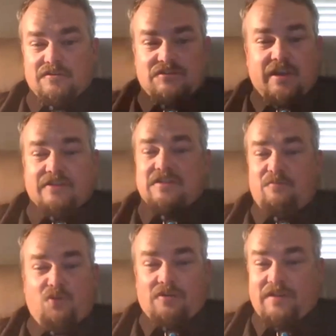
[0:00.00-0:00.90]
sexy
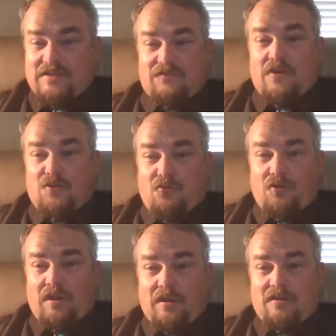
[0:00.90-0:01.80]
book that's fun to
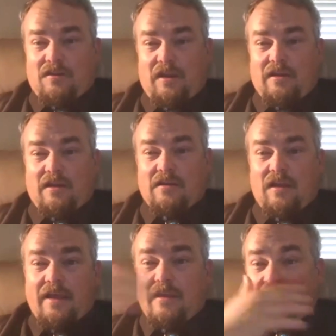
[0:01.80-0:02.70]
read. And I
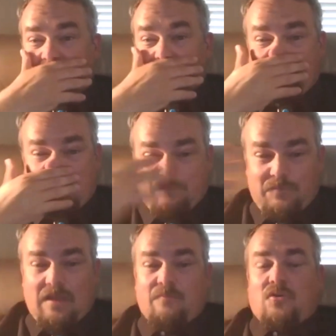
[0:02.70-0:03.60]
like it
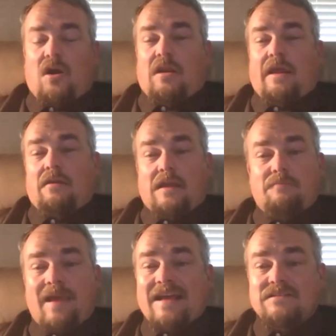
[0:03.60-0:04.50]
being brought out
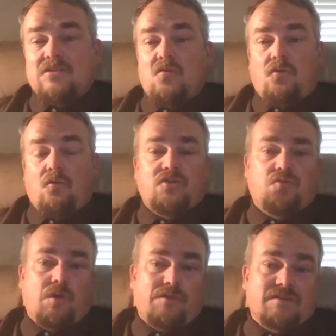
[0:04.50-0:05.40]
at Passover,
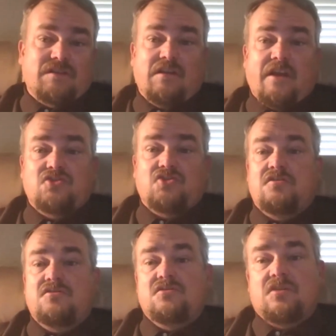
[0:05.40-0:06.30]
which with its
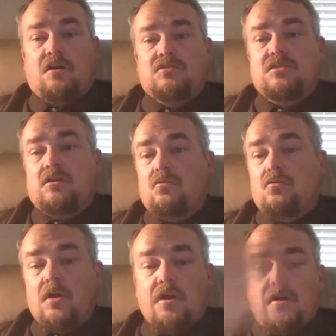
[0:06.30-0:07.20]
connections
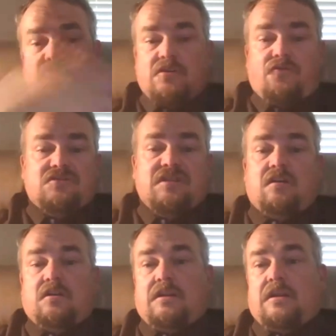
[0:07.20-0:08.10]
also to
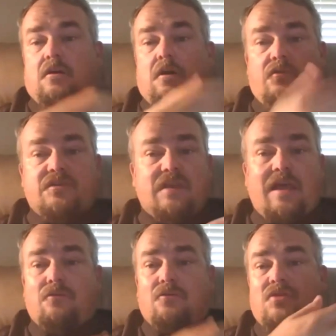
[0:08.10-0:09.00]
fertility and all these
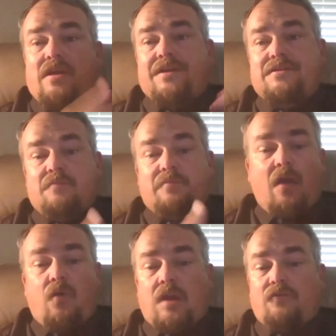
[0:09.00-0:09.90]
other things in the
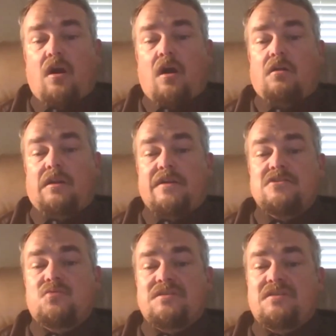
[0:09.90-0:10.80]
background of her
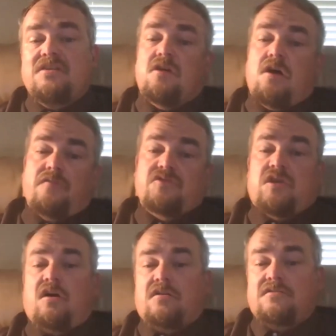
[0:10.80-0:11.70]
holidays, we see Song of
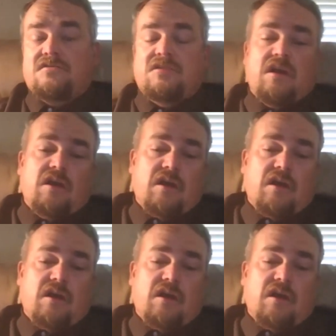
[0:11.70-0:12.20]
Songs.